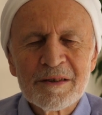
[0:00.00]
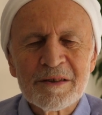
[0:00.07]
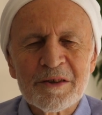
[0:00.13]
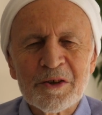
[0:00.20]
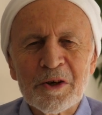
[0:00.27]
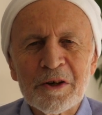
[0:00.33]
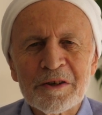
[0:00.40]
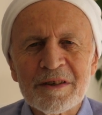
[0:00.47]
to
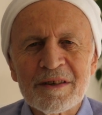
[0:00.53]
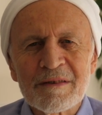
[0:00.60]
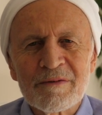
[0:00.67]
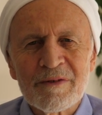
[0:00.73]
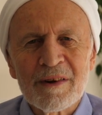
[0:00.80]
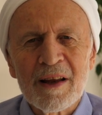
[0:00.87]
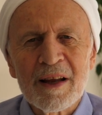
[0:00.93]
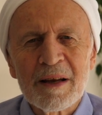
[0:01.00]
God
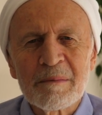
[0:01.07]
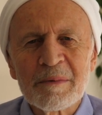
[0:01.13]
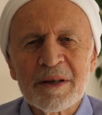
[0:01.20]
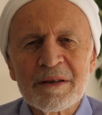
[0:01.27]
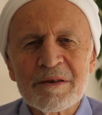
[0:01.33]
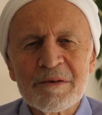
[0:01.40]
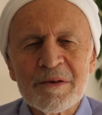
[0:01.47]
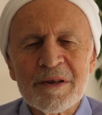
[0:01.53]
for letting me
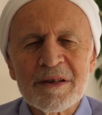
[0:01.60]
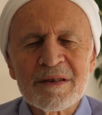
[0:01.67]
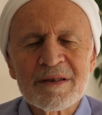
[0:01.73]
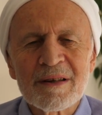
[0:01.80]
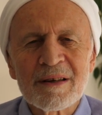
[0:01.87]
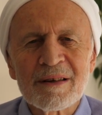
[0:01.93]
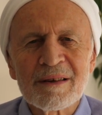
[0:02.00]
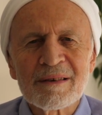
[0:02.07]
do this
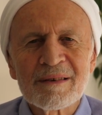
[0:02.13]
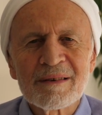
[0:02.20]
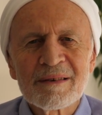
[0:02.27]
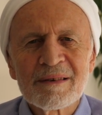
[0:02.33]
thing.